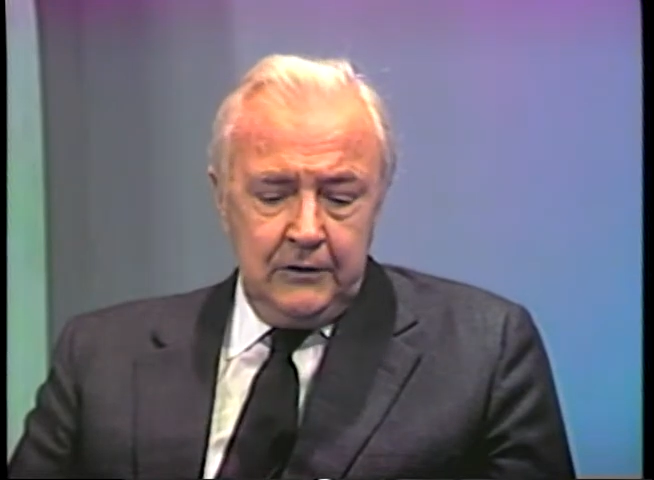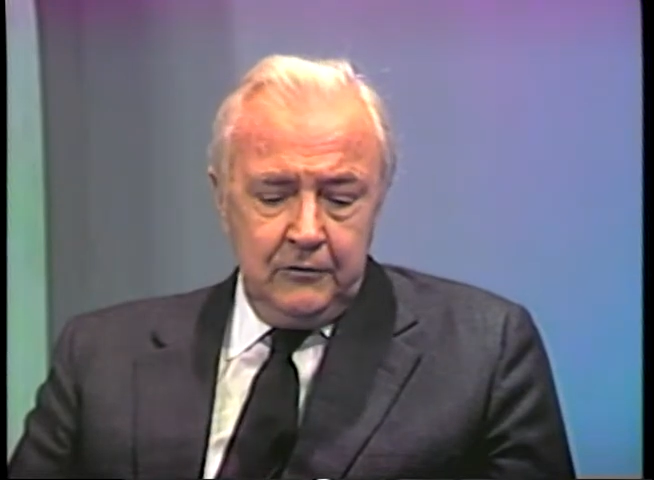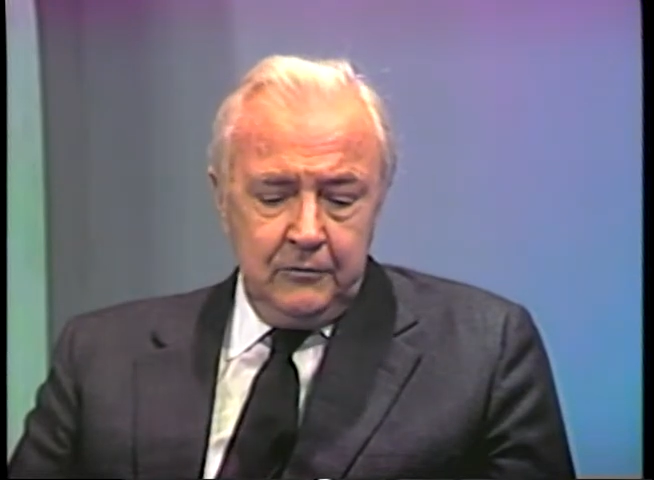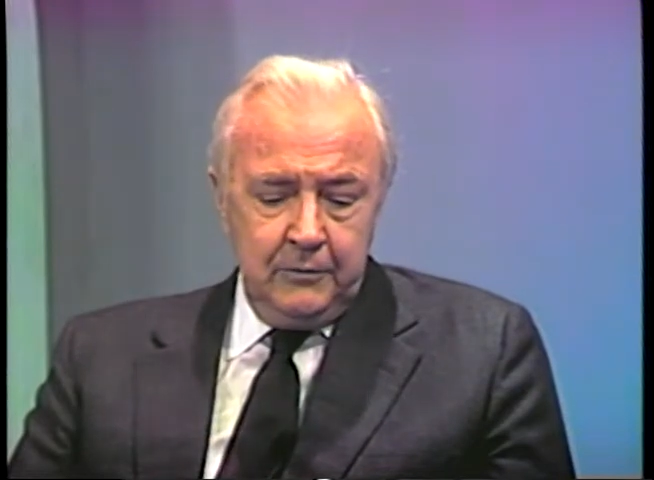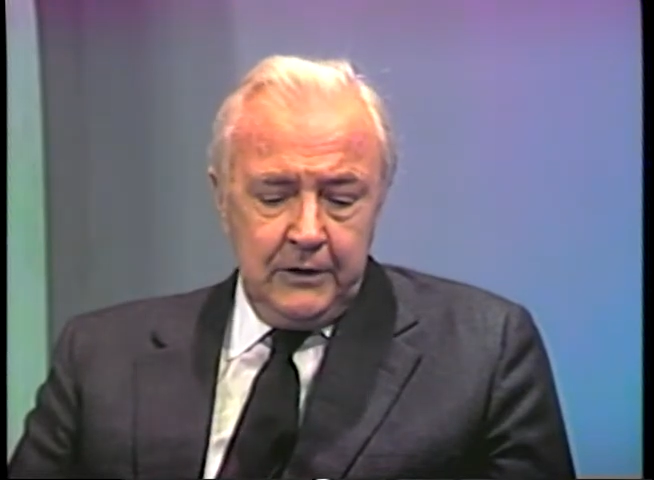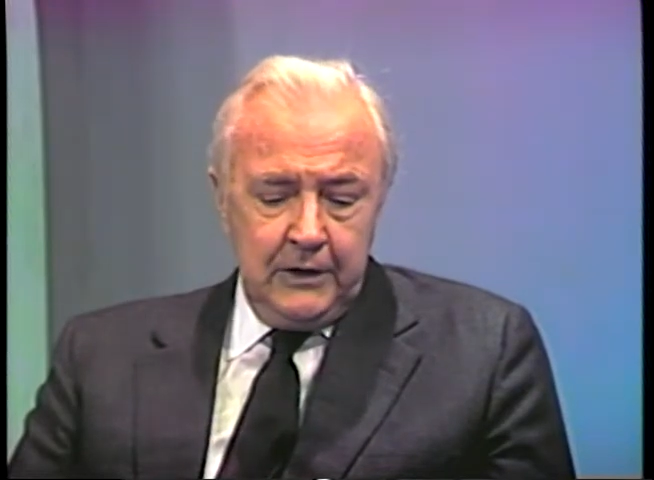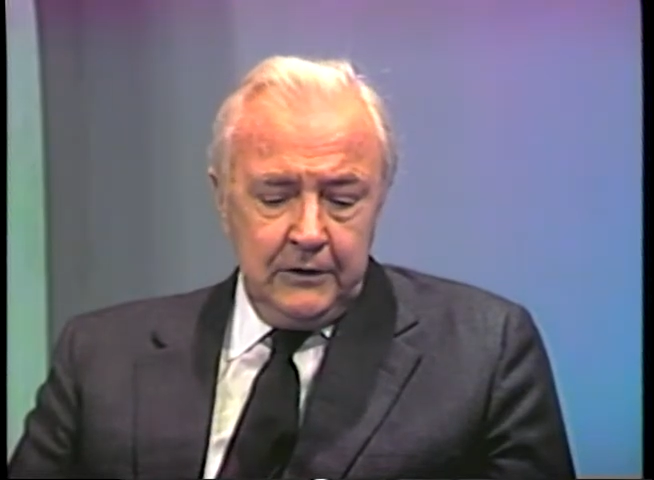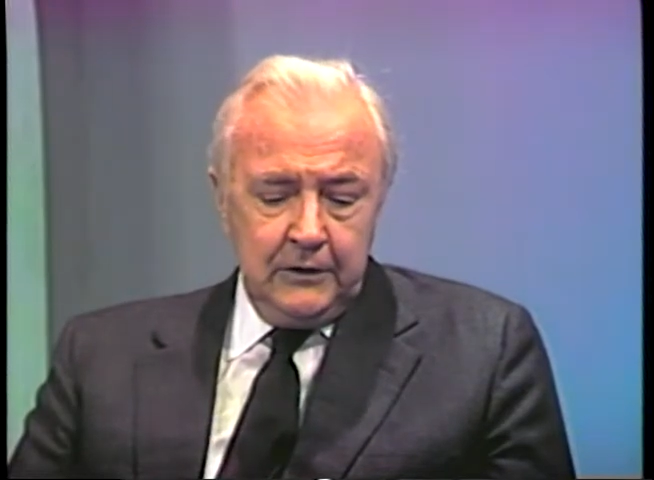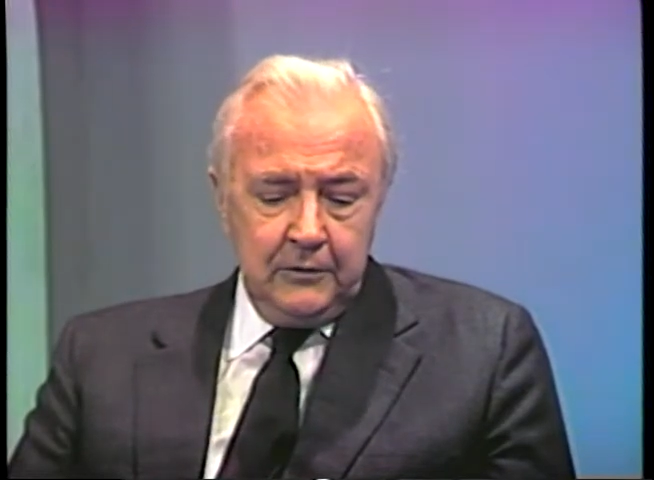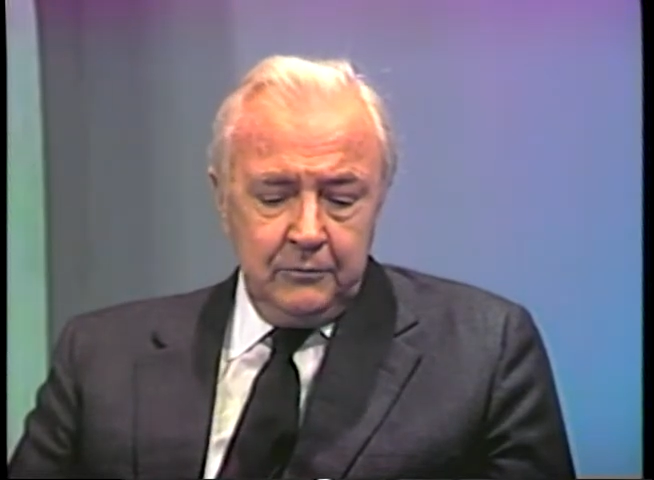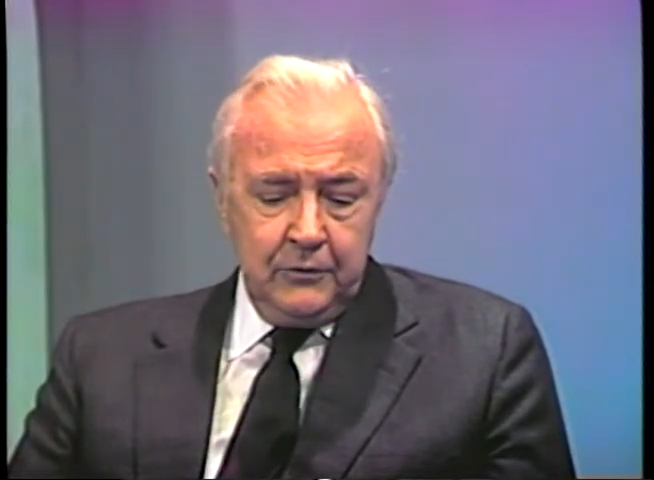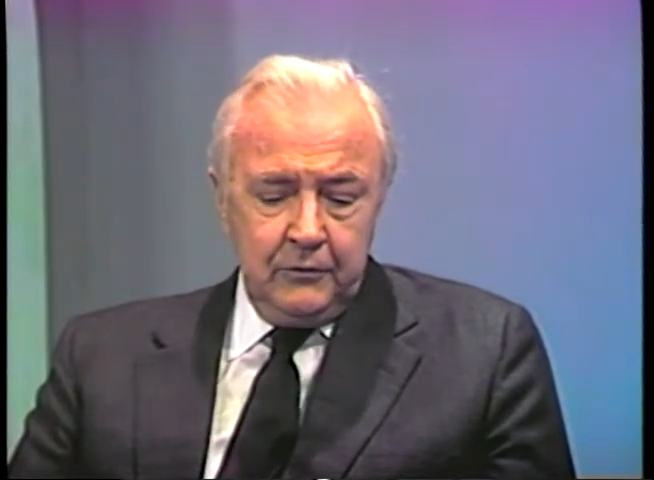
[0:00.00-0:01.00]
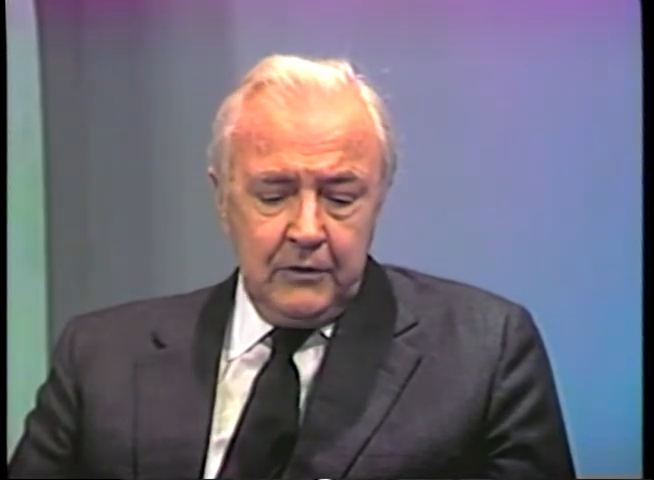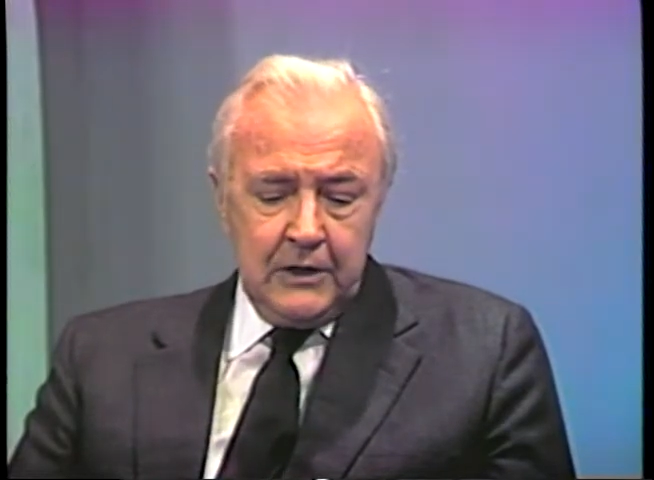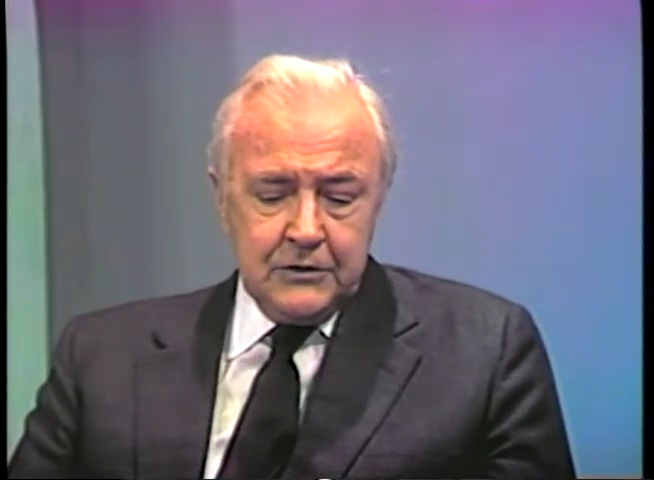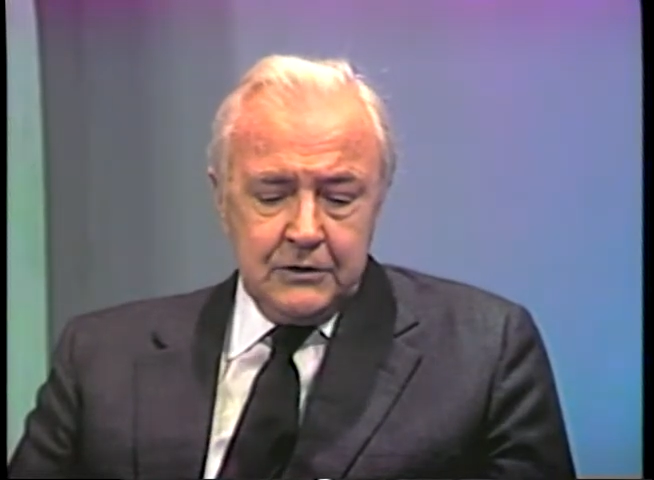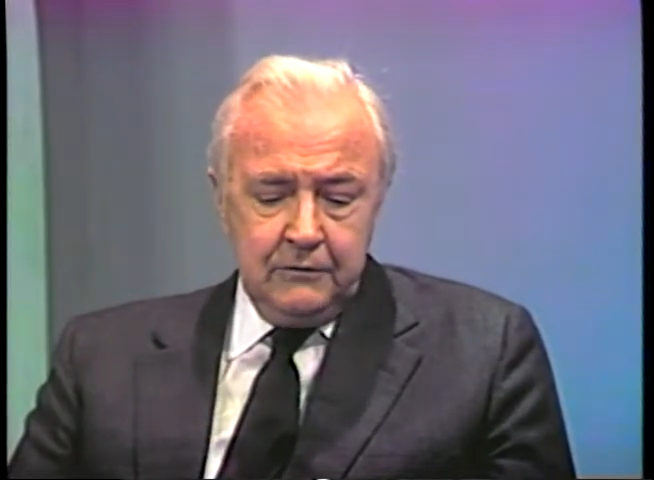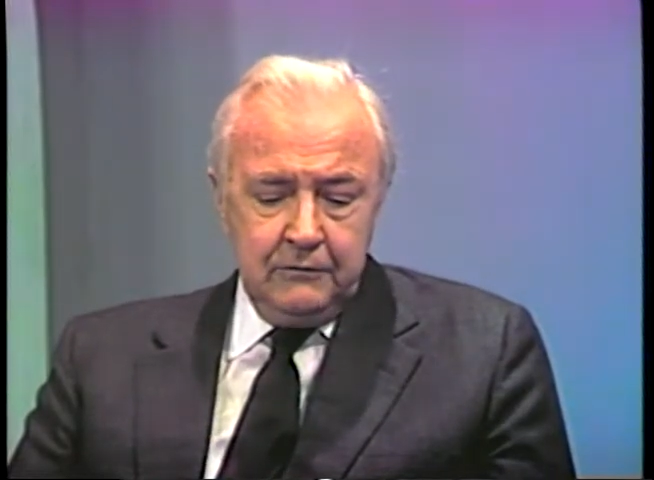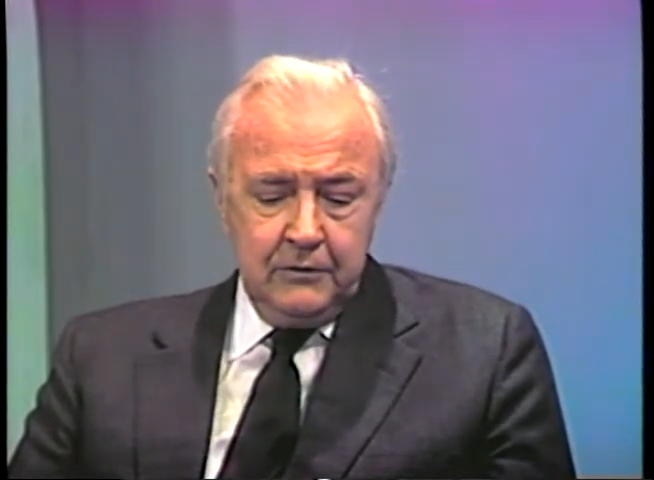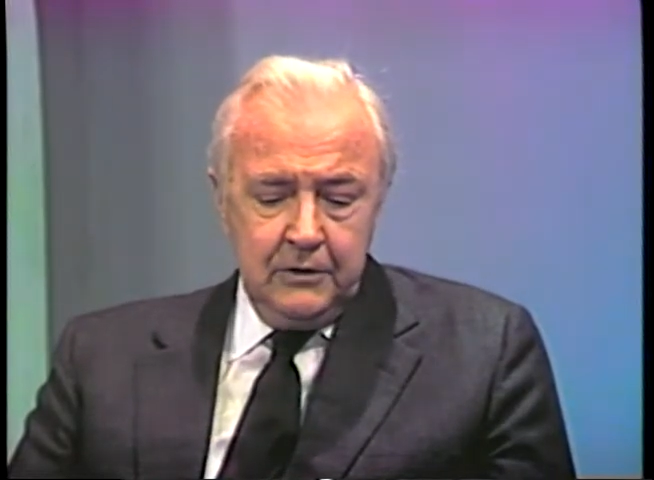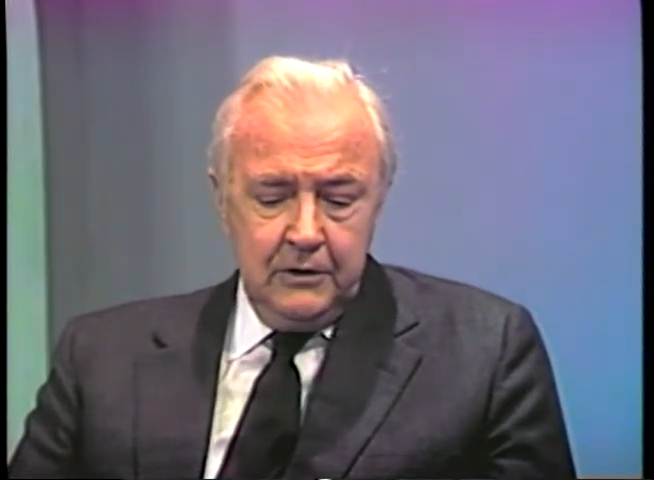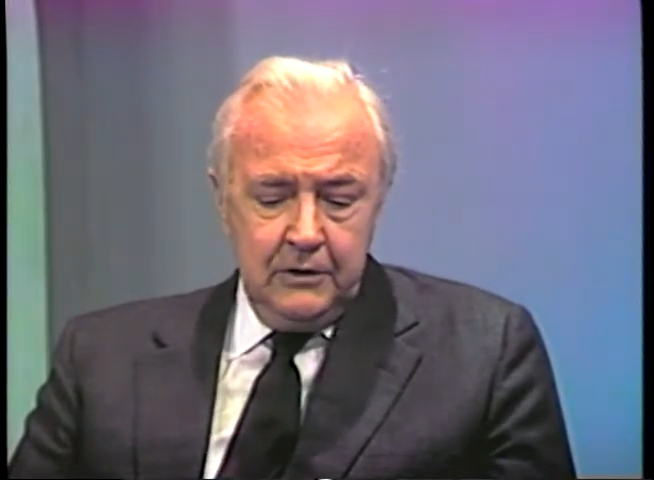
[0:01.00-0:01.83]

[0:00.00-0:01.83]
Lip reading: there's been, I think, a progressive